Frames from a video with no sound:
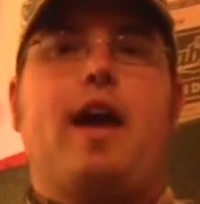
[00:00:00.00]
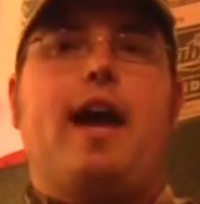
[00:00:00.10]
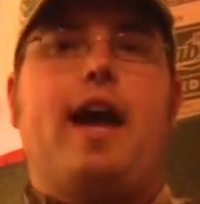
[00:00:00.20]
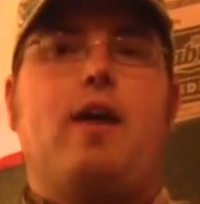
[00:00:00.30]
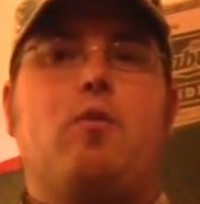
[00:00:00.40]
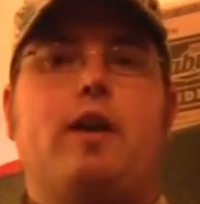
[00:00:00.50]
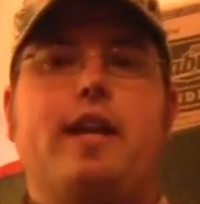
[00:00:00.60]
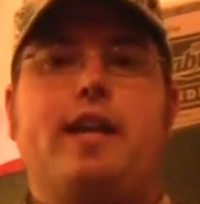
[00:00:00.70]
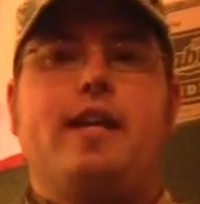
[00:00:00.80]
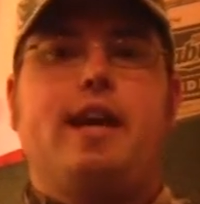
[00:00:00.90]
And what
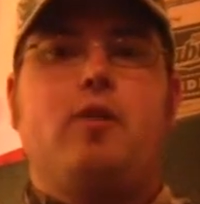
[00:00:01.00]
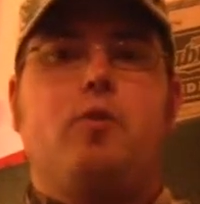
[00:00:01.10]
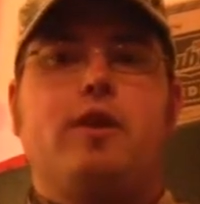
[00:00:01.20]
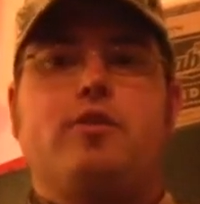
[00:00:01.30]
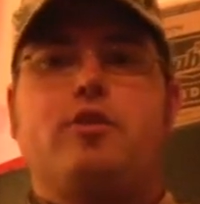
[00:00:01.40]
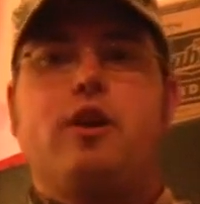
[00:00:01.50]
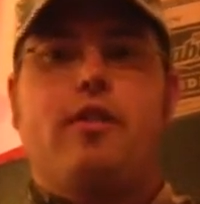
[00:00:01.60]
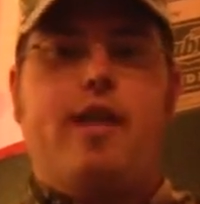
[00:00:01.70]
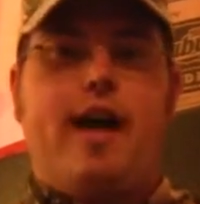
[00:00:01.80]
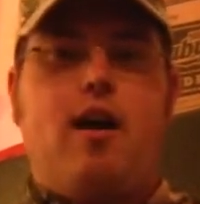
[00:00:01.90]
he did was
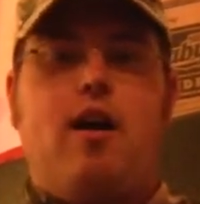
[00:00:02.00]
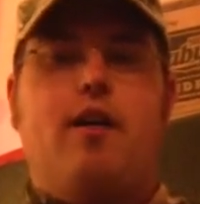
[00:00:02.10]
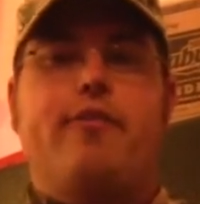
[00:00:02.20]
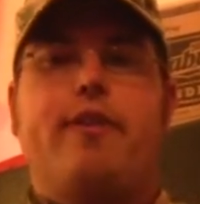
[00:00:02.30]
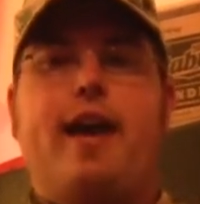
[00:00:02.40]
took that off